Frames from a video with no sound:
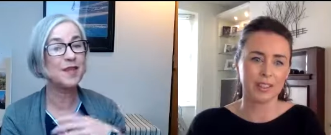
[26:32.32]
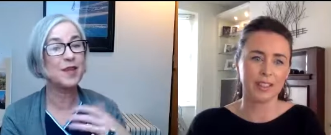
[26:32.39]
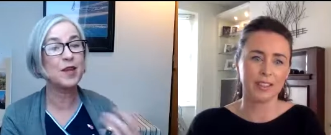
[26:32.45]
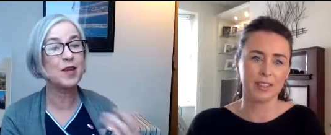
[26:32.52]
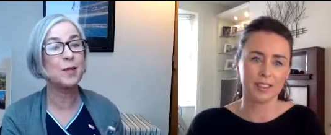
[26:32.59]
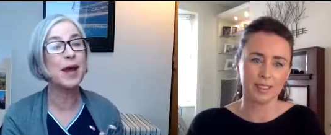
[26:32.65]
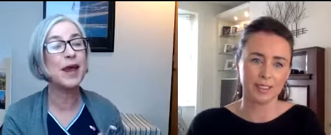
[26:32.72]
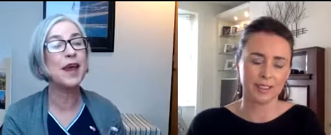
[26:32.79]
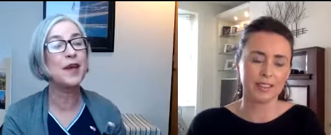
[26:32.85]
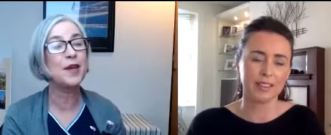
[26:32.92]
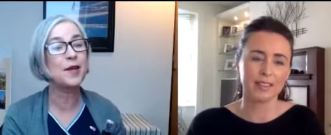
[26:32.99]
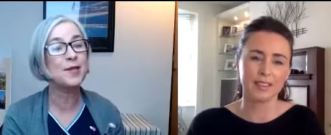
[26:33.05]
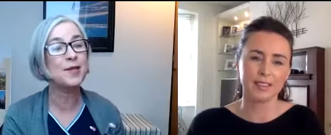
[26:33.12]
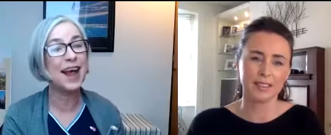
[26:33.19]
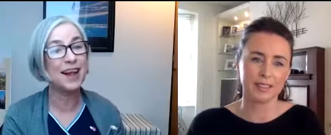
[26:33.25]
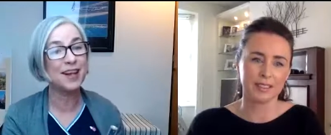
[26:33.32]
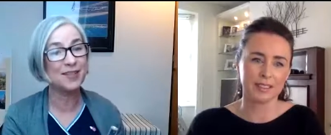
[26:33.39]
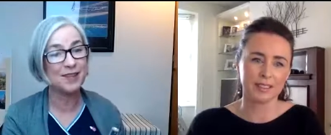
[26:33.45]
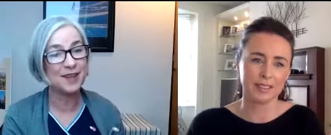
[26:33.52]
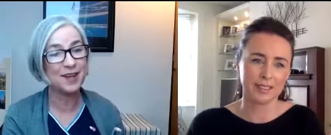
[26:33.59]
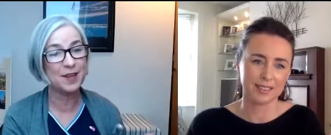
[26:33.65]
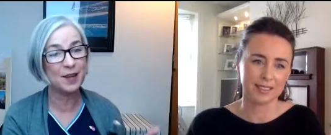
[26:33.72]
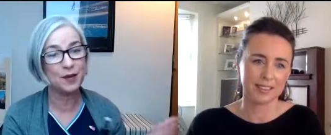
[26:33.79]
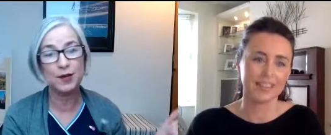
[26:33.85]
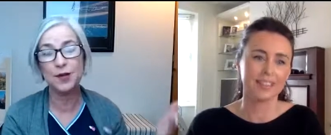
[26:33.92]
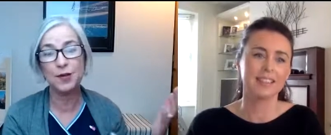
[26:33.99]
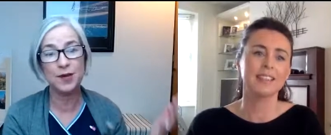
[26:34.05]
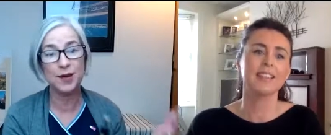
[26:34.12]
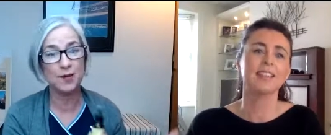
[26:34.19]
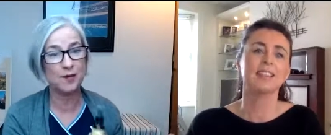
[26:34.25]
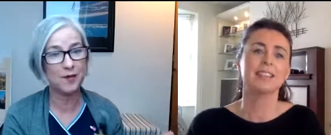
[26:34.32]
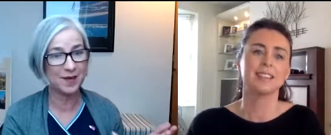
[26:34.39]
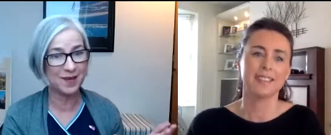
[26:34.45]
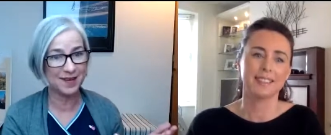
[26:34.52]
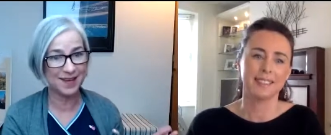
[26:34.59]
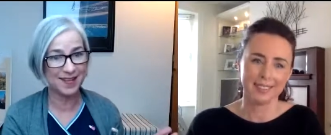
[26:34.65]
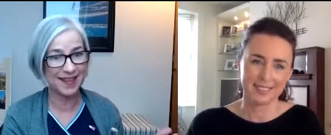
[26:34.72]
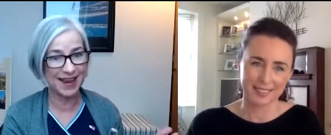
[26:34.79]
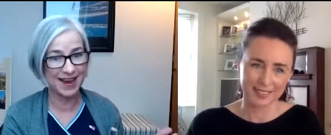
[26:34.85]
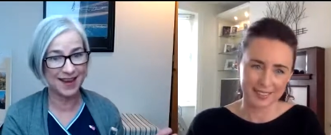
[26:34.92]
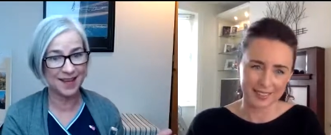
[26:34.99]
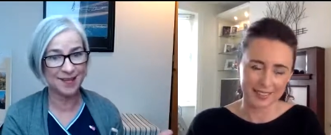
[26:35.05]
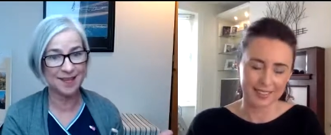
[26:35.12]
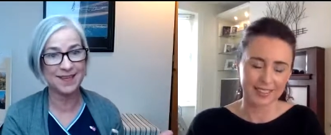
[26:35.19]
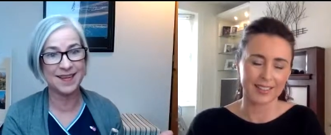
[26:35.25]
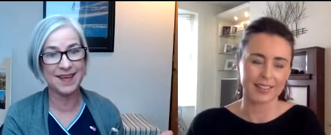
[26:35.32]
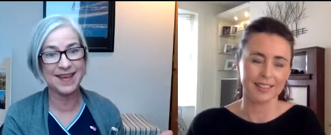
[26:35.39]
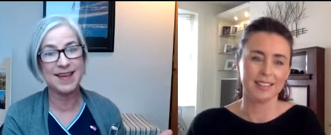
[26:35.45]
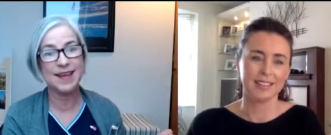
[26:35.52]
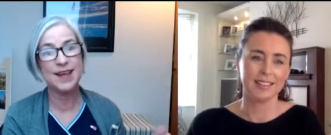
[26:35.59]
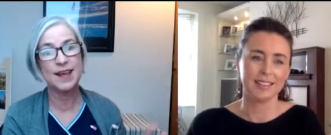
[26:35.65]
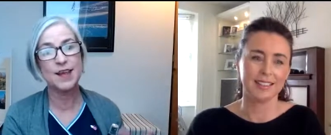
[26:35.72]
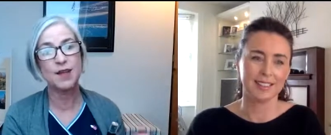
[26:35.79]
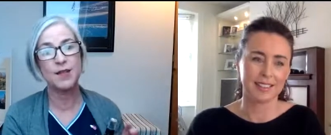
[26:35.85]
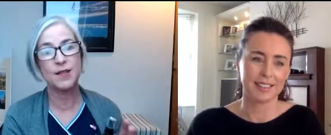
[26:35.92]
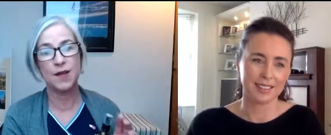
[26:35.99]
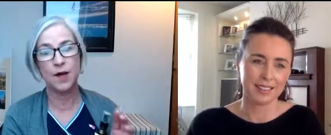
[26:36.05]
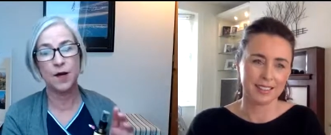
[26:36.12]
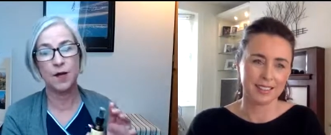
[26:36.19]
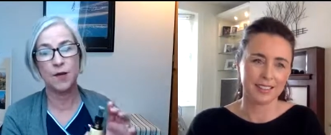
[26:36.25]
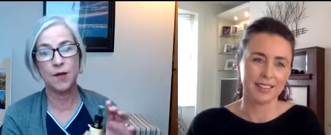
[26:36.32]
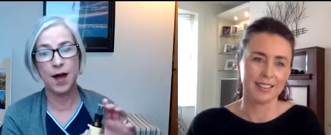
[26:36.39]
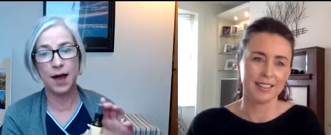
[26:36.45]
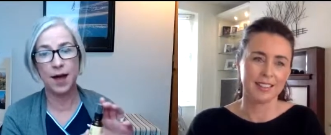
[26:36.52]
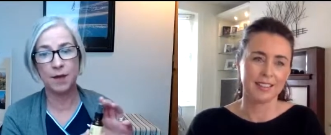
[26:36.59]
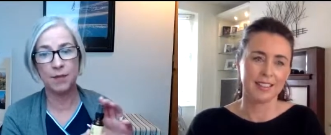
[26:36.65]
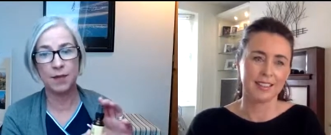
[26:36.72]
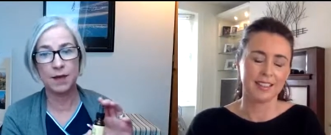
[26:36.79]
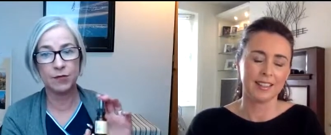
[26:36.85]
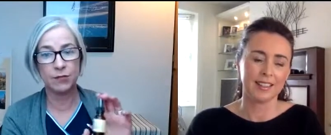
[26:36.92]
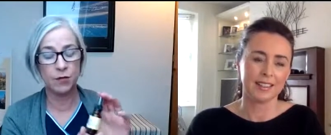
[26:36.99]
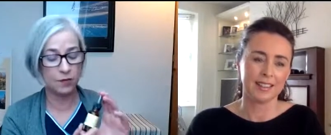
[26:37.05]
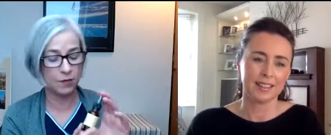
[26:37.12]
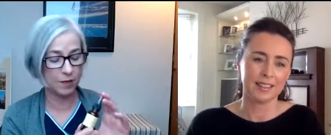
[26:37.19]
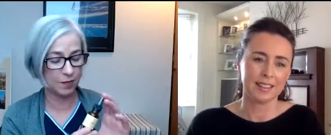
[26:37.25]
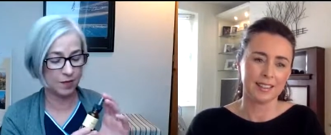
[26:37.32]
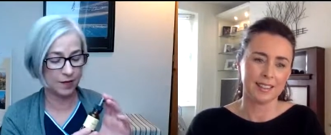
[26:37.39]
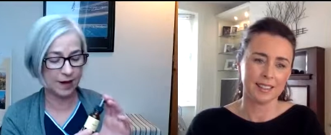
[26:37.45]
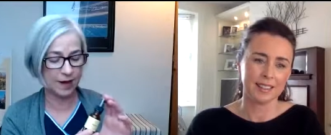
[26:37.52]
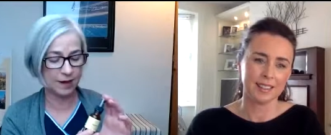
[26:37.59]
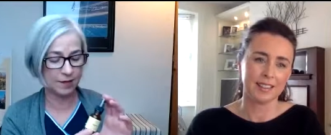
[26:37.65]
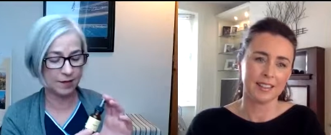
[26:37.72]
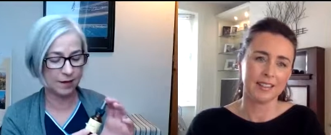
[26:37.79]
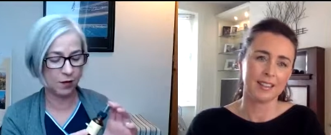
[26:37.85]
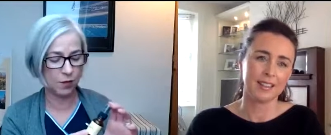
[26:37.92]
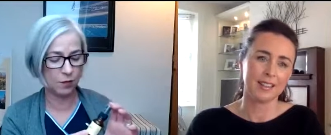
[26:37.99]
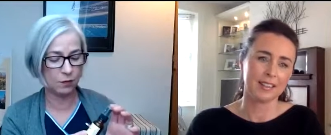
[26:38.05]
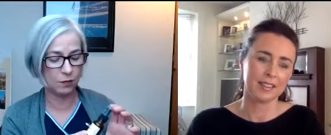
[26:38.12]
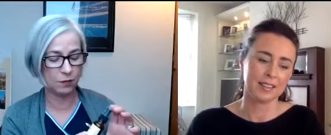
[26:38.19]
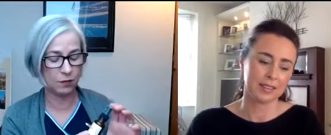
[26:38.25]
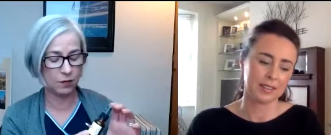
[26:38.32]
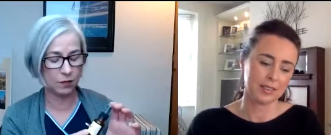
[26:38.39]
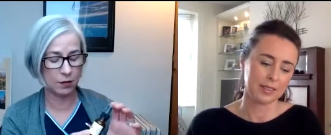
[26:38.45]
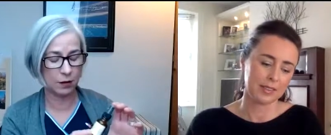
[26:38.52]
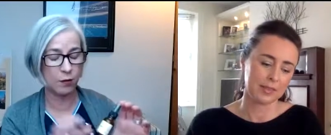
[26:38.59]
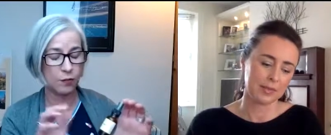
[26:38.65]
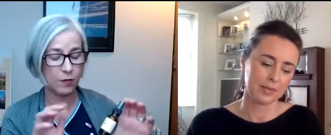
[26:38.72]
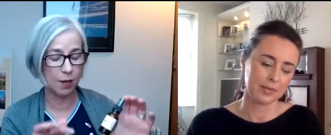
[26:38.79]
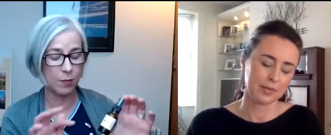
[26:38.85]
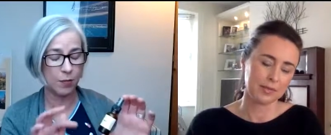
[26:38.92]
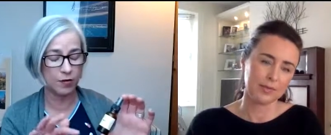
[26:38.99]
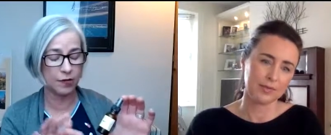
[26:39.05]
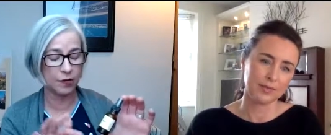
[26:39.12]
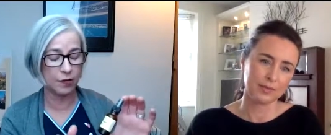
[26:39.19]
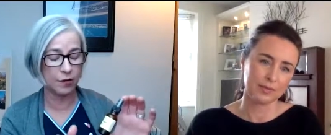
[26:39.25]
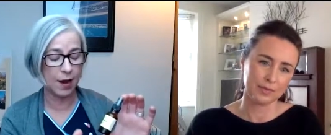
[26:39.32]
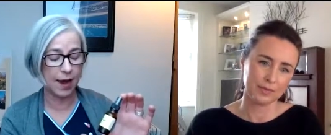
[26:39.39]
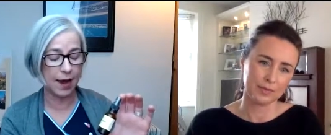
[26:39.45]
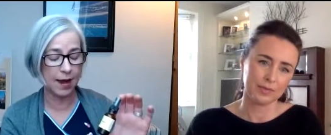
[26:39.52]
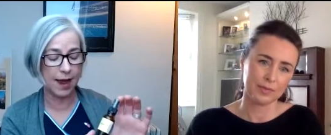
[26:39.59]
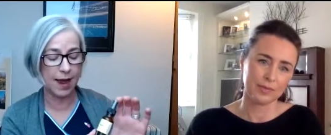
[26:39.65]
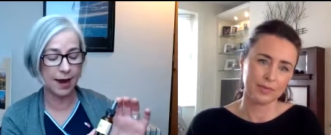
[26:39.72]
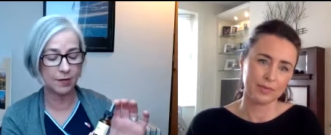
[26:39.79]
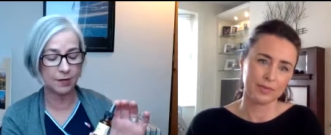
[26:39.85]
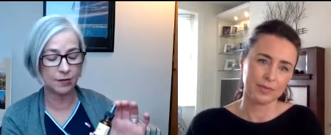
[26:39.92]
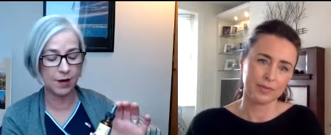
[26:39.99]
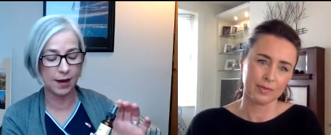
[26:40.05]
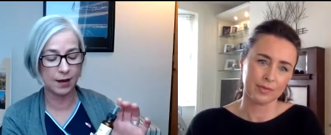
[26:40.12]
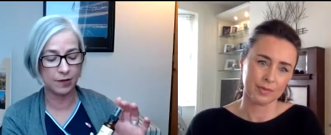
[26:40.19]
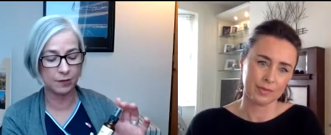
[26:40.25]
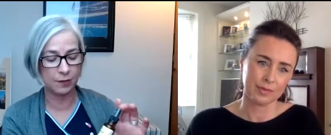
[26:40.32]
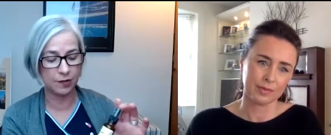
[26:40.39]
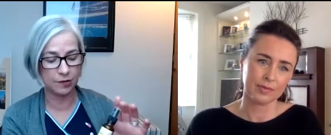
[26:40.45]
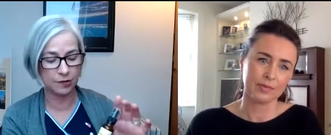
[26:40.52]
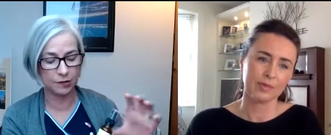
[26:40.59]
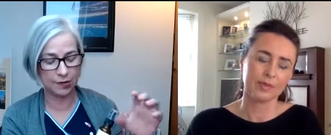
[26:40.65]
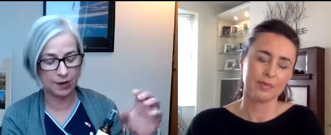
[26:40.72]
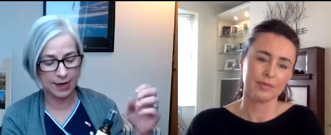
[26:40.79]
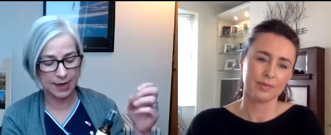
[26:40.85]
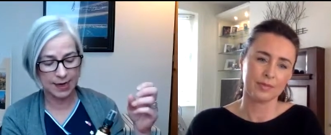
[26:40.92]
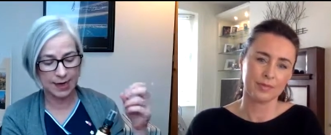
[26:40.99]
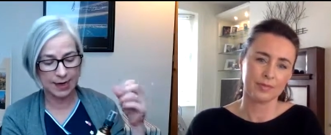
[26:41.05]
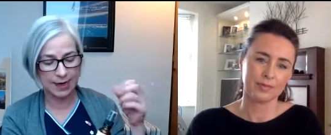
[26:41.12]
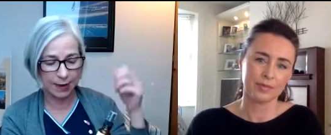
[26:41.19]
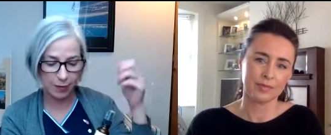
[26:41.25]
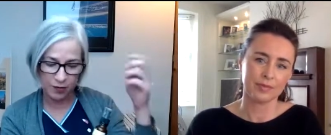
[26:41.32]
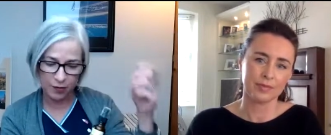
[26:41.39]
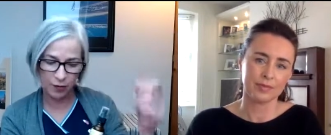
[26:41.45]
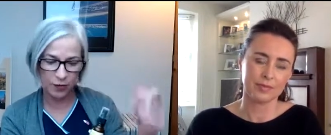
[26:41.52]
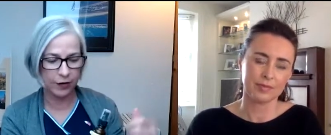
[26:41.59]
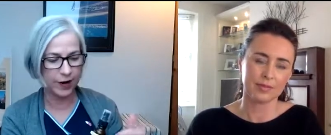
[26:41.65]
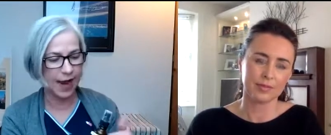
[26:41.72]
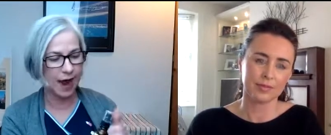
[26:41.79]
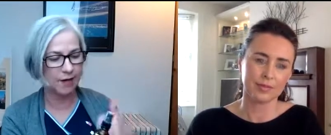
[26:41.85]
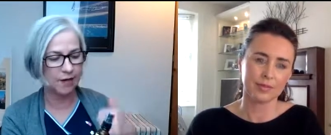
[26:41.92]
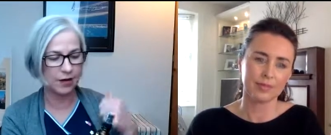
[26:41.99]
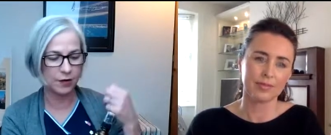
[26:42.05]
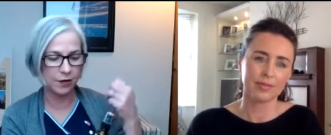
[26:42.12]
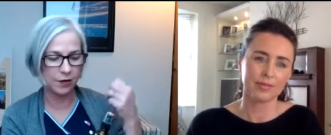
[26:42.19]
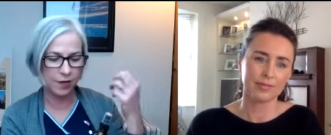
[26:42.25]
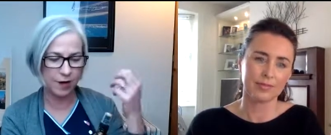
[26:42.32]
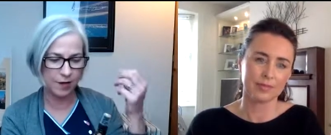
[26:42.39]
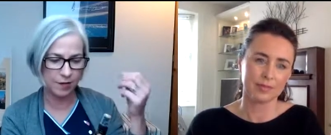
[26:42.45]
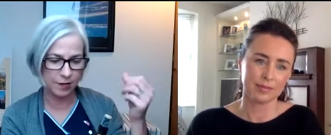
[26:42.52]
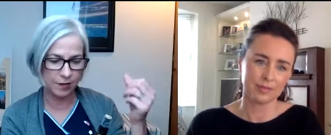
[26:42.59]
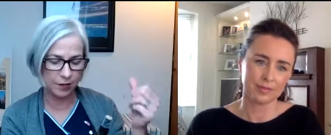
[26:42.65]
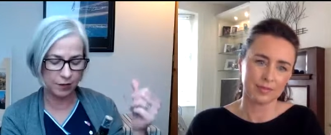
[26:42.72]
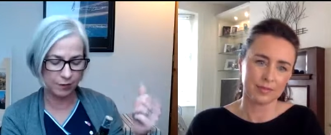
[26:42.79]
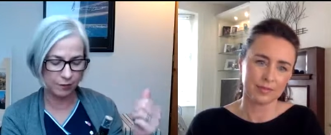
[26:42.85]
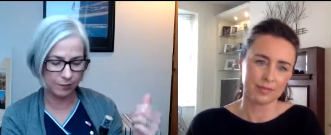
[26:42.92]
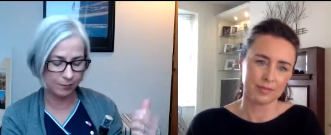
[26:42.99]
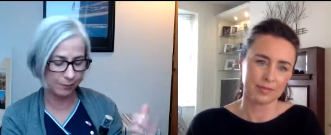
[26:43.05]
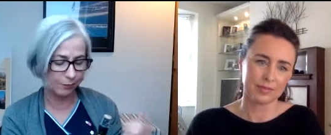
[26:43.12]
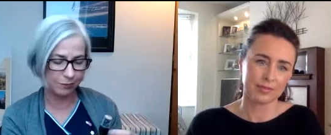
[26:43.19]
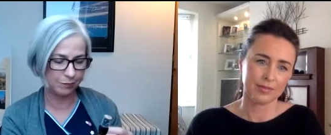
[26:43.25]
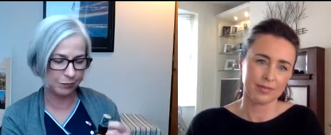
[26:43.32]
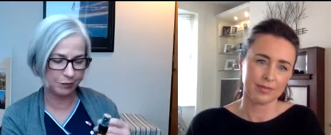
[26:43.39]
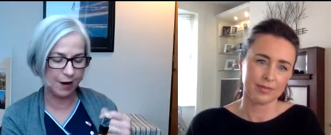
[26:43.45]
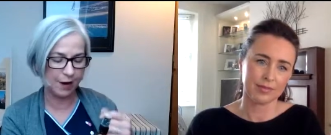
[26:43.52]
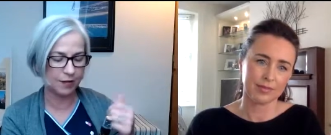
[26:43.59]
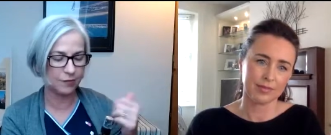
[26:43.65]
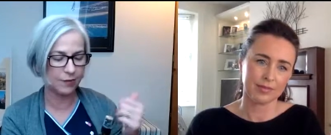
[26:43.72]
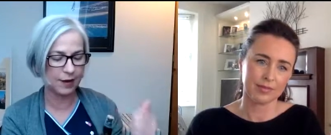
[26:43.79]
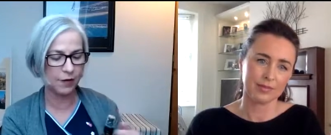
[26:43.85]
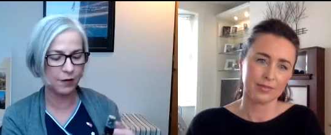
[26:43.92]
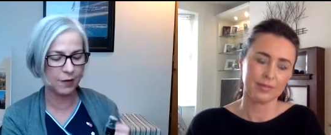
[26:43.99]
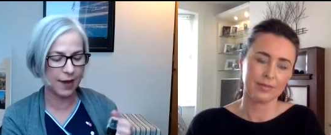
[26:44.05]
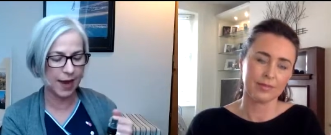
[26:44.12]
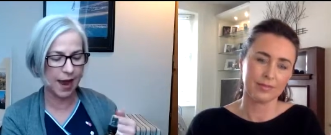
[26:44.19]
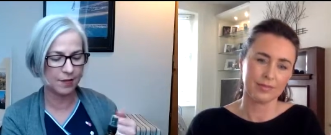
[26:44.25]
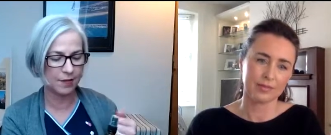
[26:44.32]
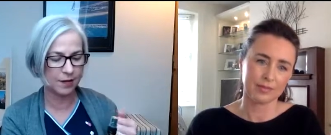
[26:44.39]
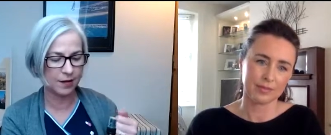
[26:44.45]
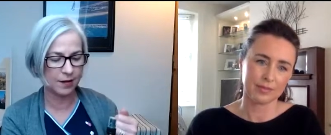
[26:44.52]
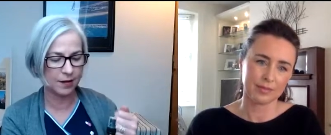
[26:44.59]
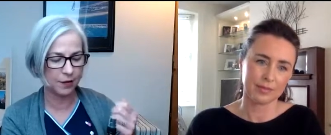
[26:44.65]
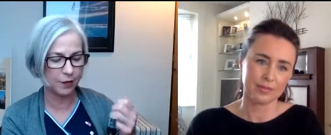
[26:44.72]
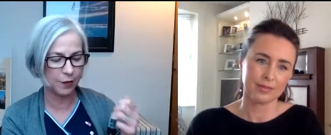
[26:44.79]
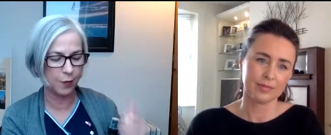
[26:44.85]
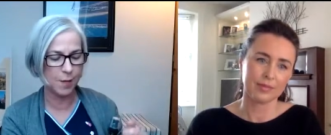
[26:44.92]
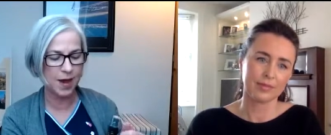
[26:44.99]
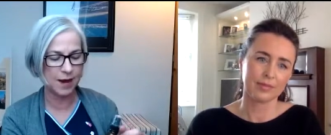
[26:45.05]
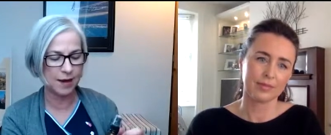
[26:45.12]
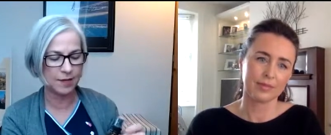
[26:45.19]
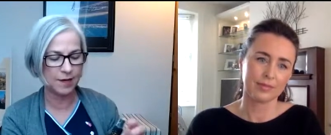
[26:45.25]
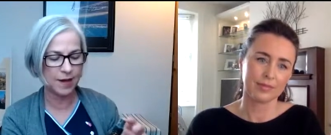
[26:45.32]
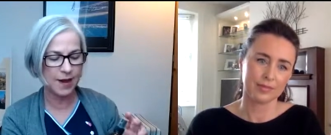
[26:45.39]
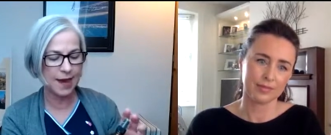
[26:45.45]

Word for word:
Speaker 1: and you make it yourself. They're two different things. Yeah. So um, this rosehip seed is a cold, low temperature uh, extract which keeps all your carotenoids and your transretinoic acid and your omegas.